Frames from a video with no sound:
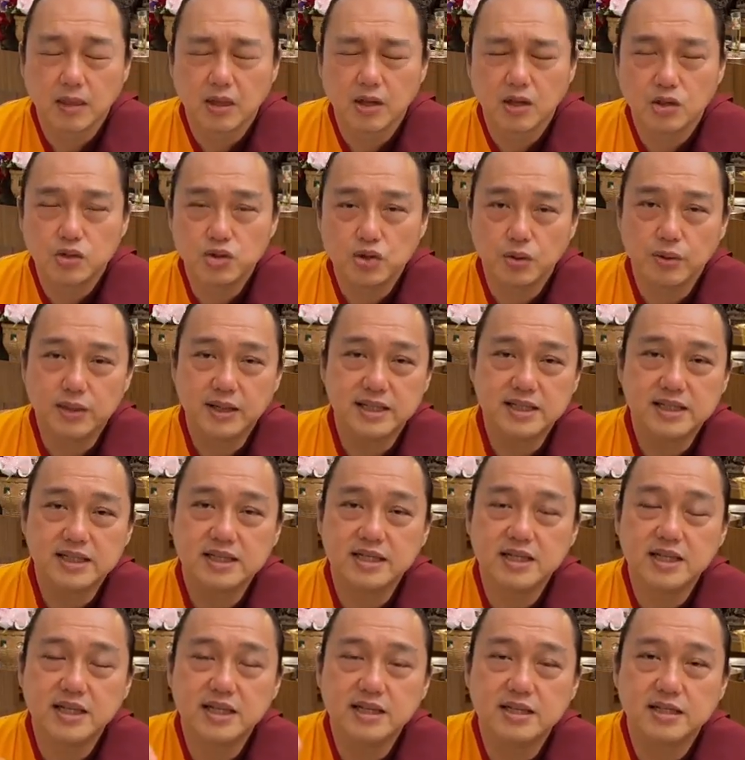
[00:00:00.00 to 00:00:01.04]
So it
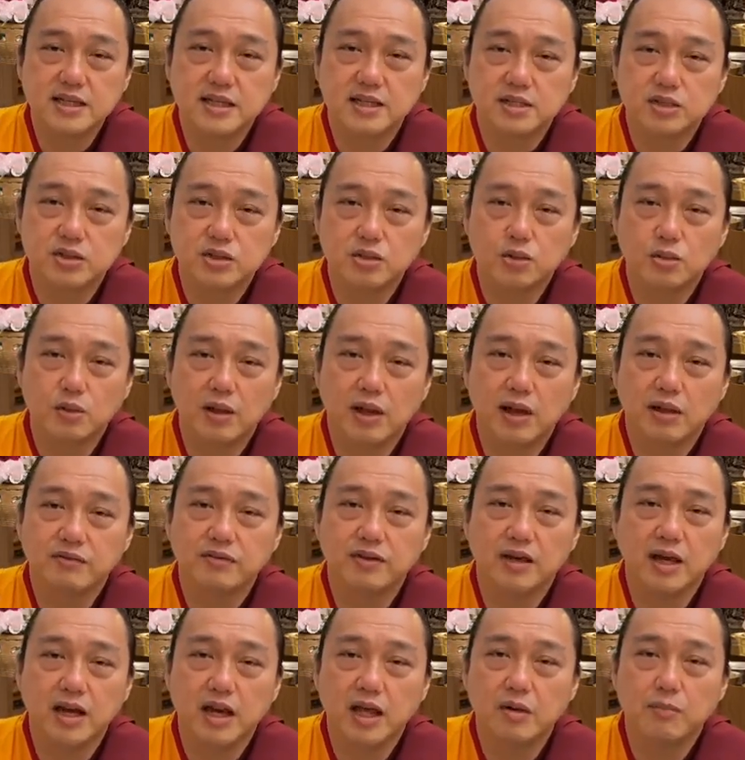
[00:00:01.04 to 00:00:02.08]
ceases to have
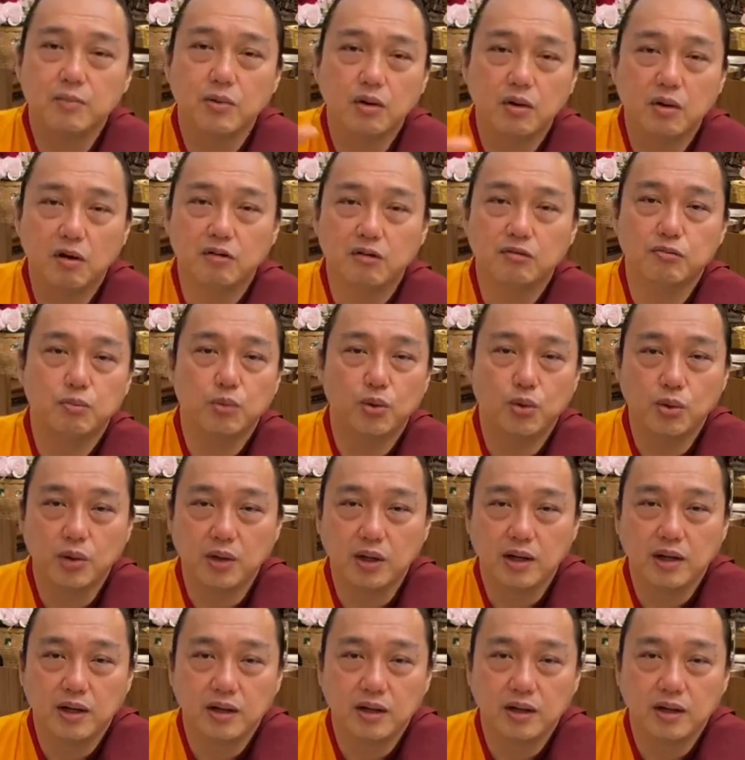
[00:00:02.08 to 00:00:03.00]
the label of moon.